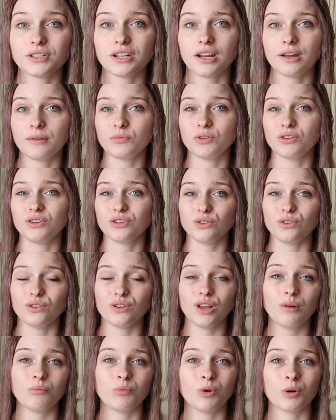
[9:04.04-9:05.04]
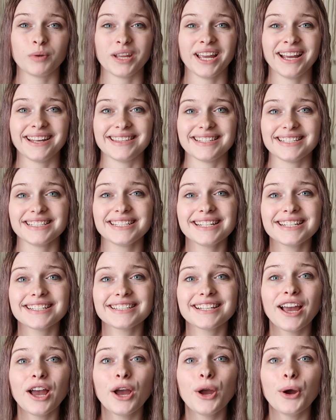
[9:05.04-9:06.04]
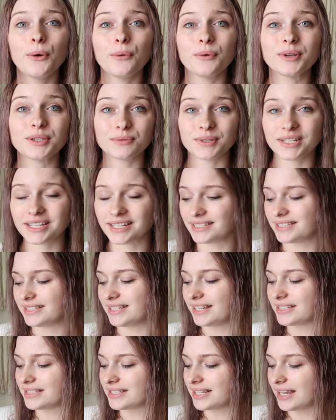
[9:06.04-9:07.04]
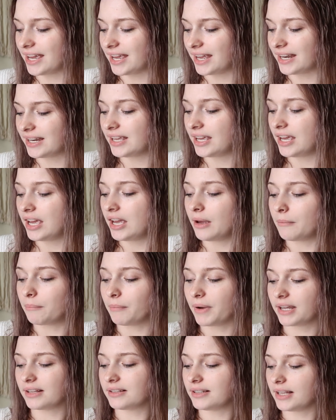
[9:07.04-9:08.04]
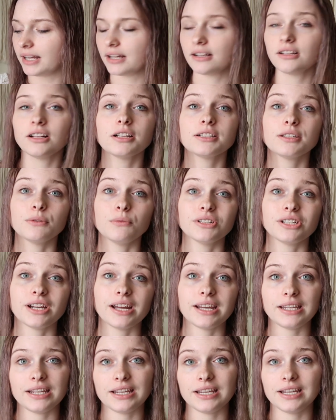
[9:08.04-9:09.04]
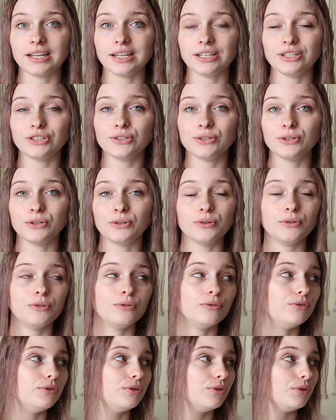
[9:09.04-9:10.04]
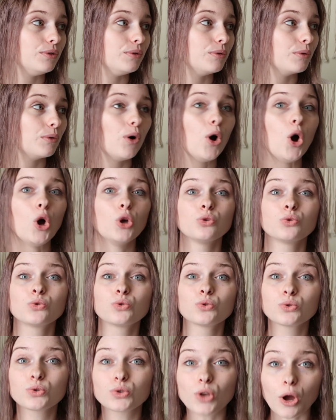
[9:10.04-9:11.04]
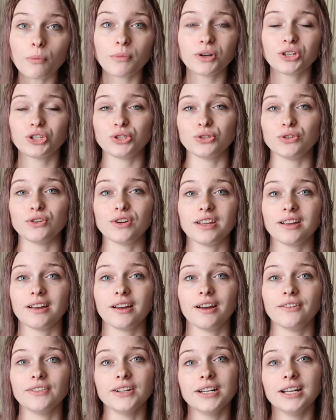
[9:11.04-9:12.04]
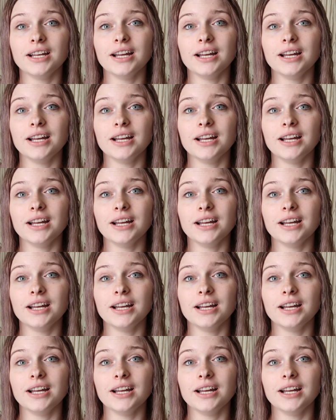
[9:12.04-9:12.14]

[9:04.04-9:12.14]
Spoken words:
which I'm going to do a lot more behind the scenes once we get stateside. My client closet, which I need to do so much shooting of.